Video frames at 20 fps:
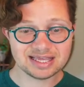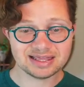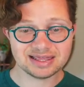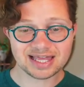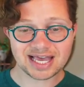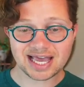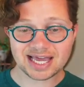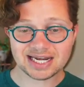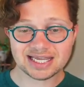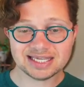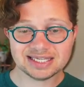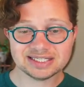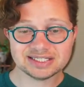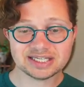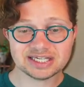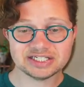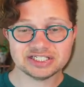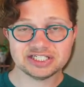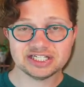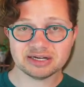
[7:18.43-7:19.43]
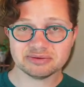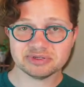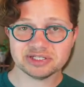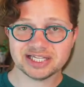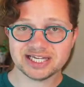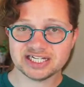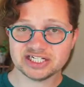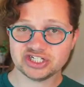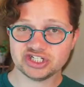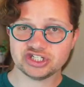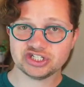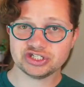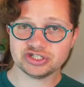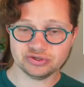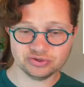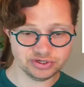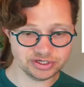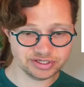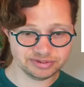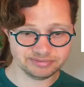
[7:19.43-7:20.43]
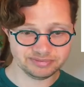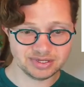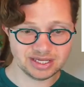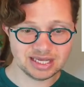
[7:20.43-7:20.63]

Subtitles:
That is a double-edged sword.